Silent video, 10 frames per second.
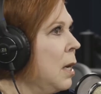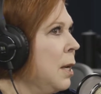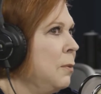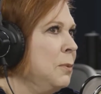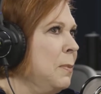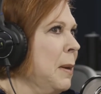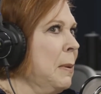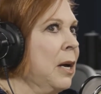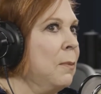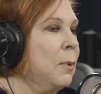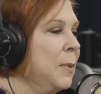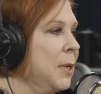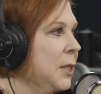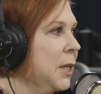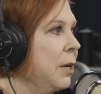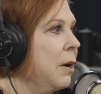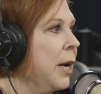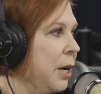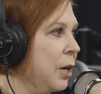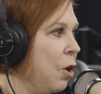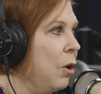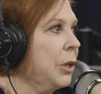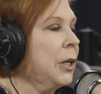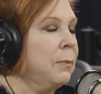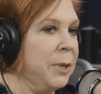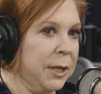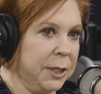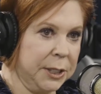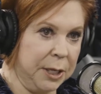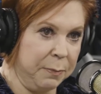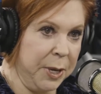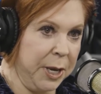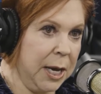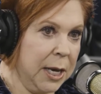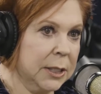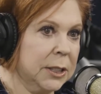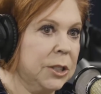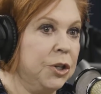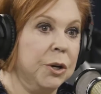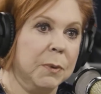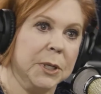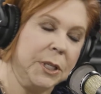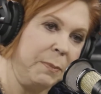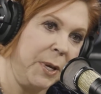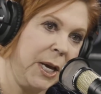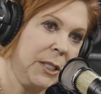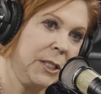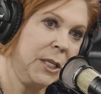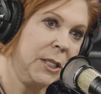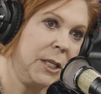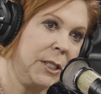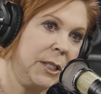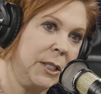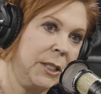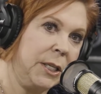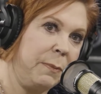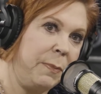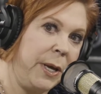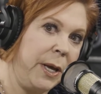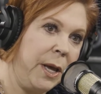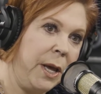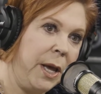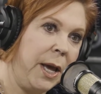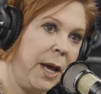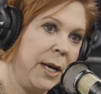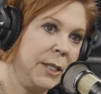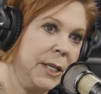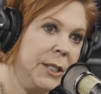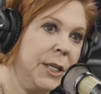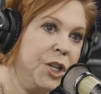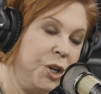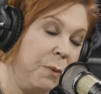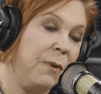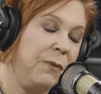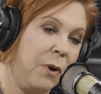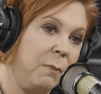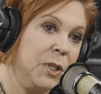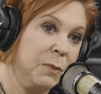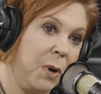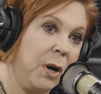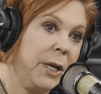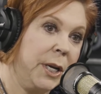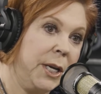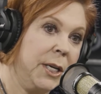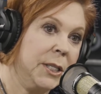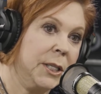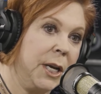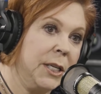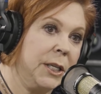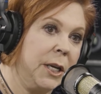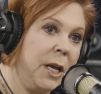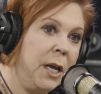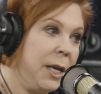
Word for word: Mm-hmm. Maybe a couple months later, I got a call to come down to CBS. Do you know where CBS is? I said, CBS. They said, do you know where Farmer's Market is? And I said,